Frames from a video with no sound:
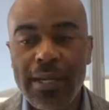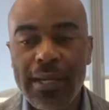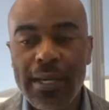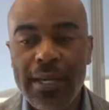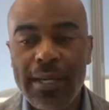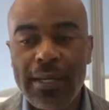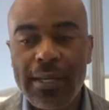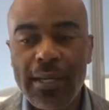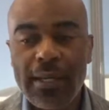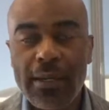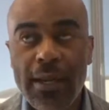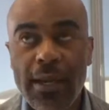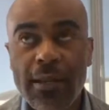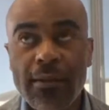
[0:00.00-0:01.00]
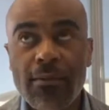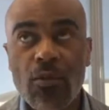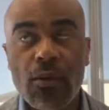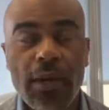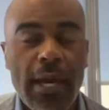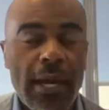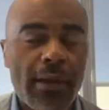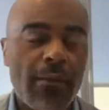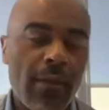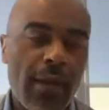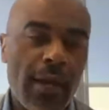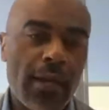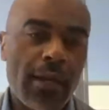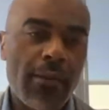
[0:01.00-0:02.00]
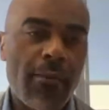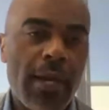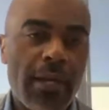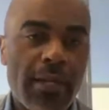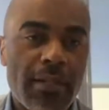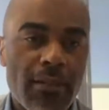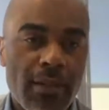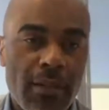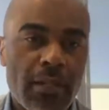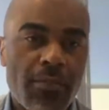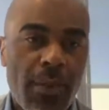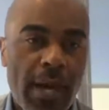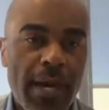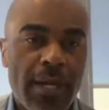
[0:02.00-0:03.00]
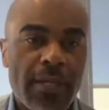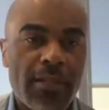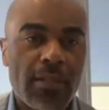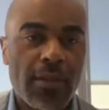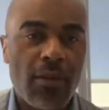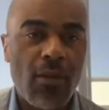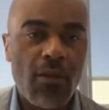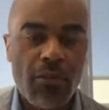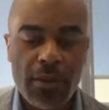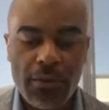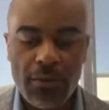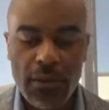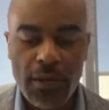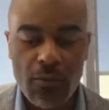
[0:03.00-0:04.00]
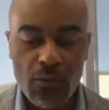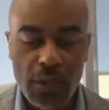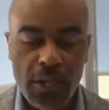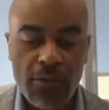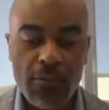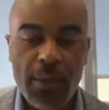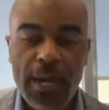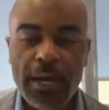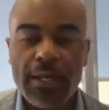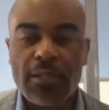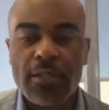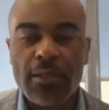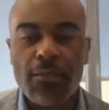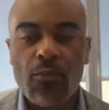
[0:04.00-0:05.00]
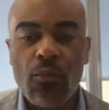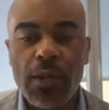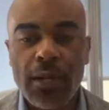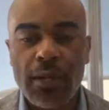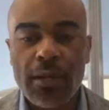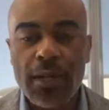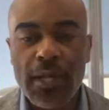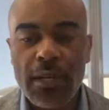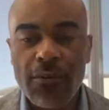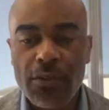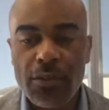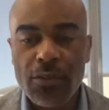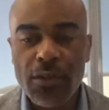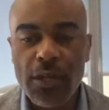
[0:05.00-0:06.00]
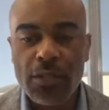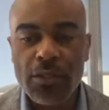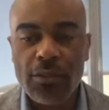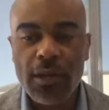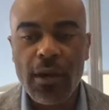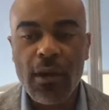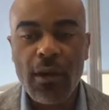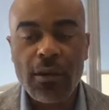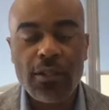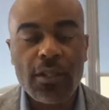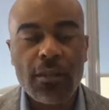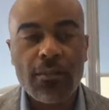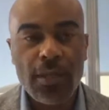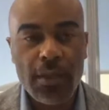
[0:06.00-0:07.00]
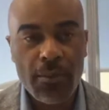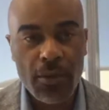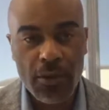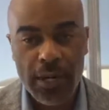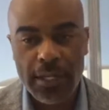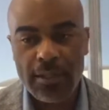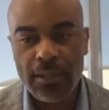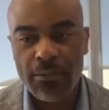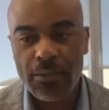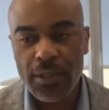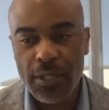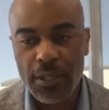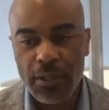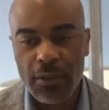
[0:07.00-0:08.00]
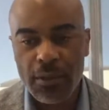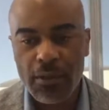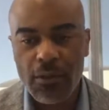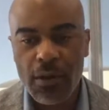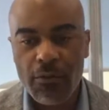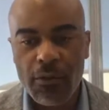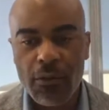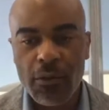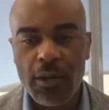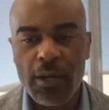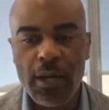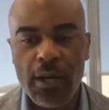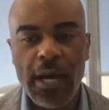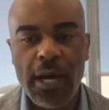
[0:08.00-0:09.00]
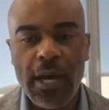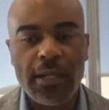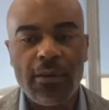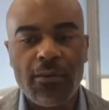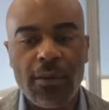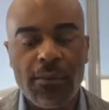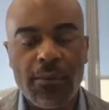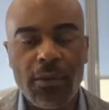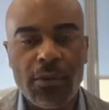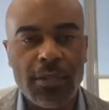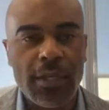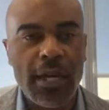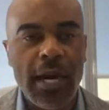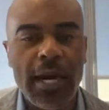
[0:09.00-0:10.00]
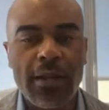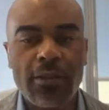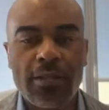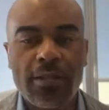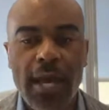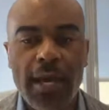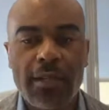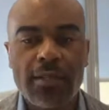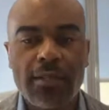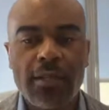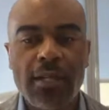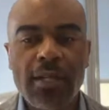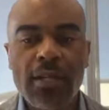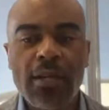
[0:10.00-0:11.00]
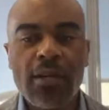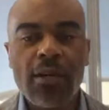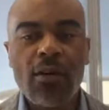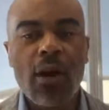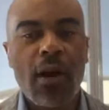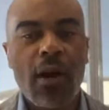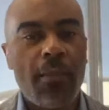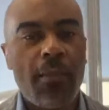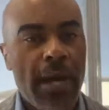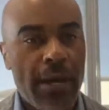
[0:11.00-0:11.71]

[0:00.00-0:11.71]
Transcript: it will not likely make it into this package, the COVID relief package, when they look at infrastructure, there are some Democrats in particular who are floating the idea of imposing higher taxes on